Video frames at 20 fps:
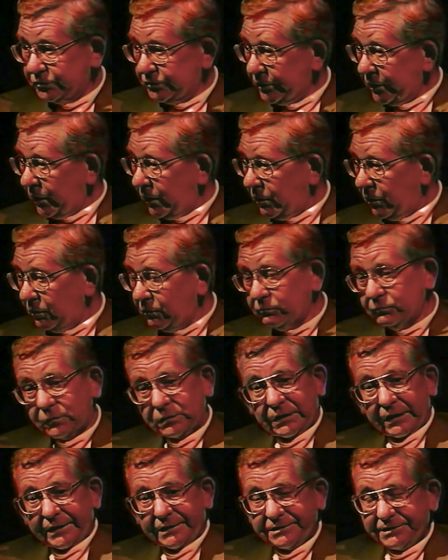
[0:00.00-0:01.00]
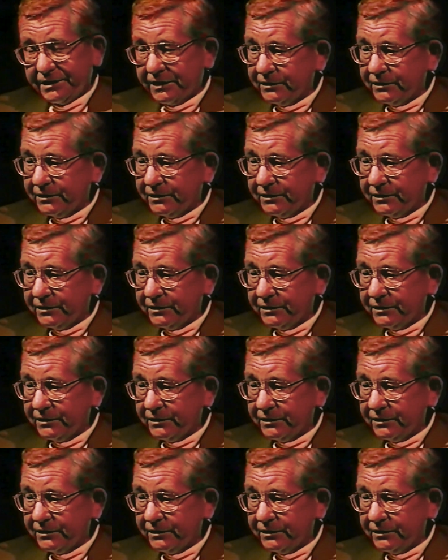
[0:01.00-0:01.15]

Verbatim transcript: Closer to home,